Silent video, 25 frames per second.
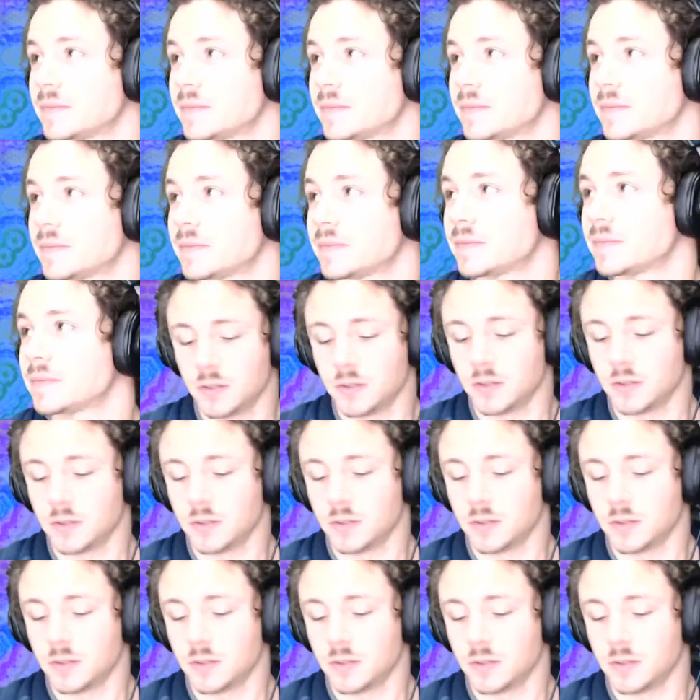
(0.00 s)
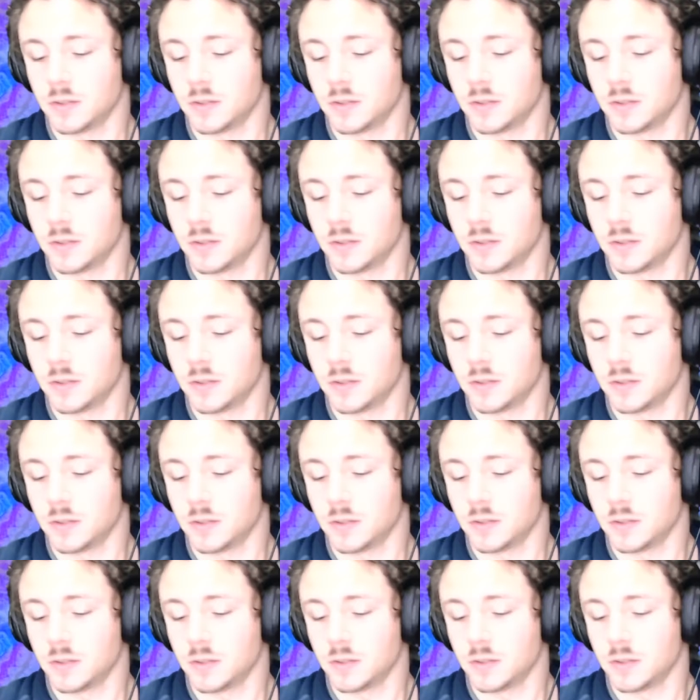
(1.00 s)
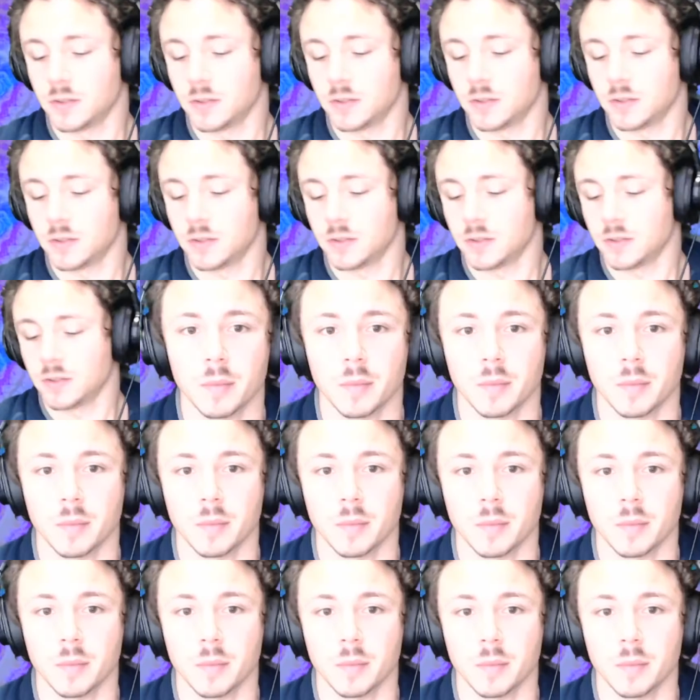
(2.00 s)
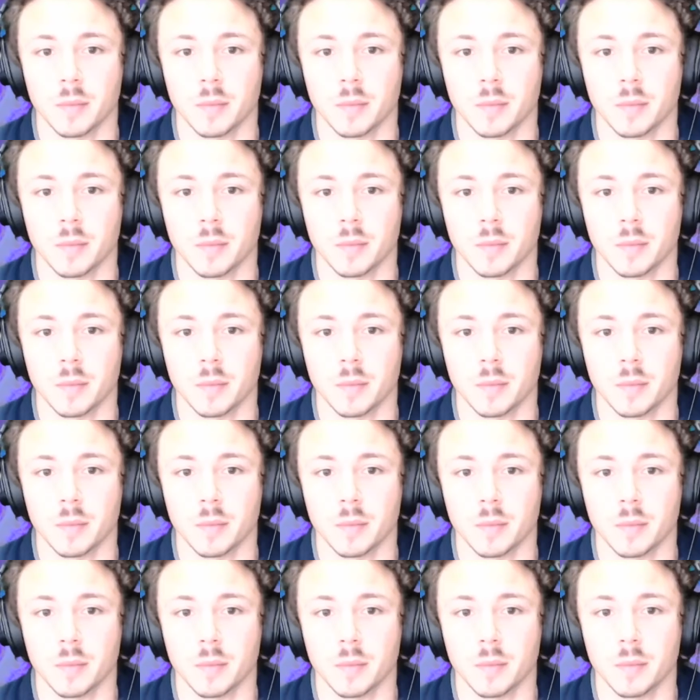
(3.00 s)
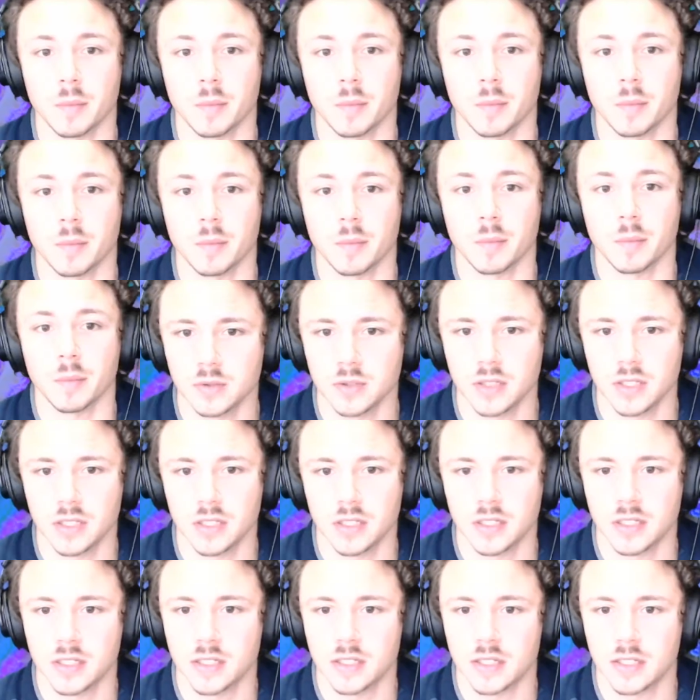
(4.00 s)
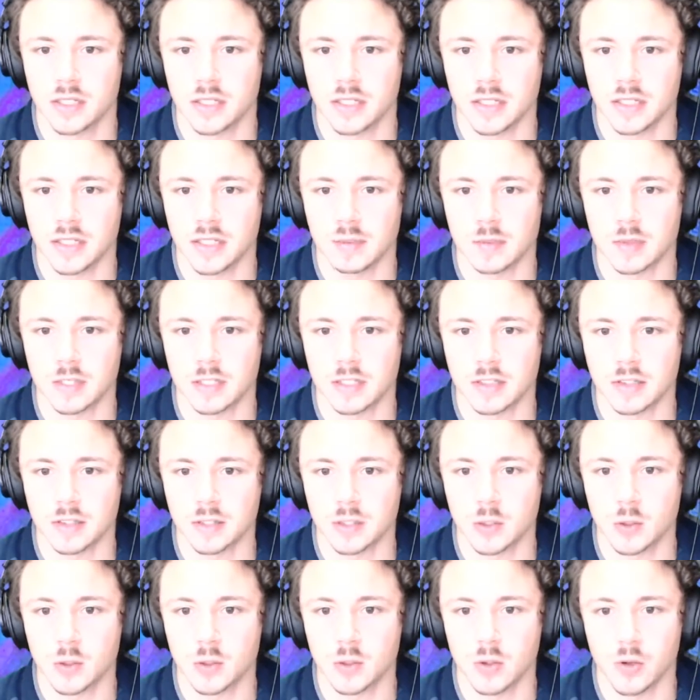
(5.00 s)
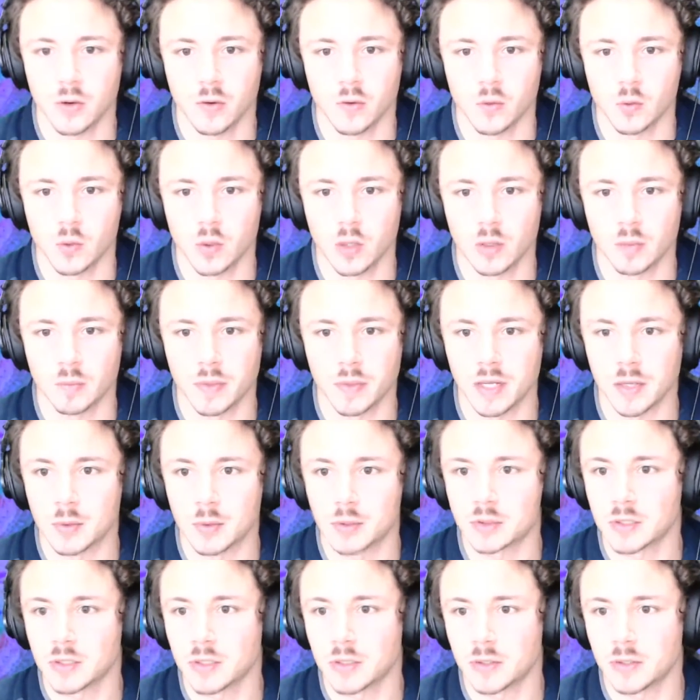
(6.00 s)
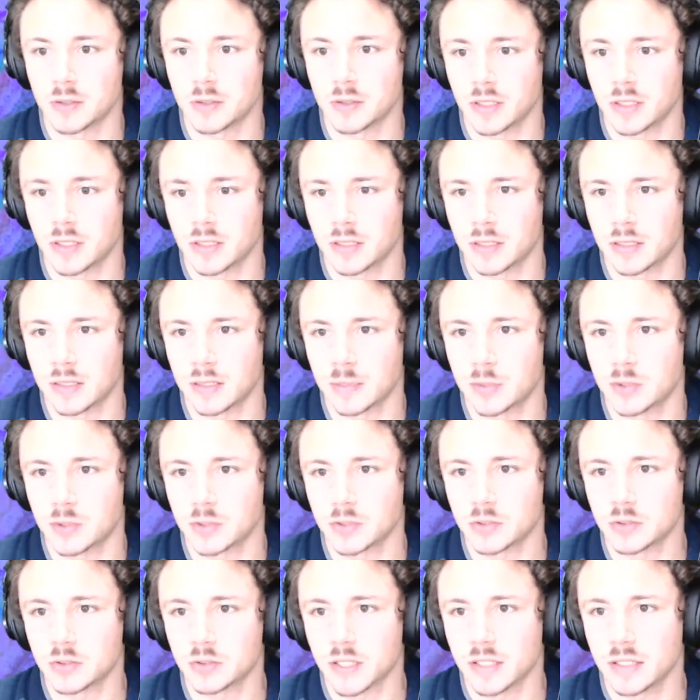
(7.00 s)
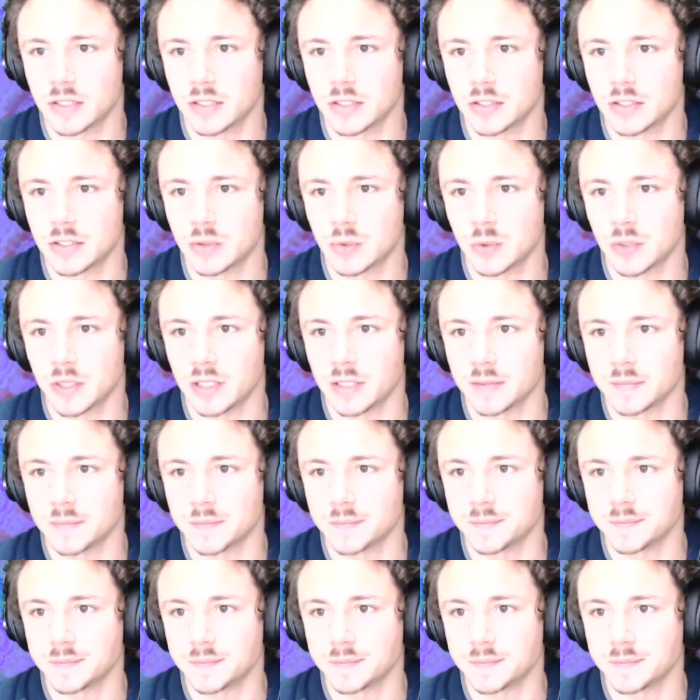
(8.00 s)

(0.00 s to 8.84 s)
So, okay. Oh, I forgot to bring up chat. Dude, there's so much to do. I am like totally overwhelmed by how much is going on. I'm also trying to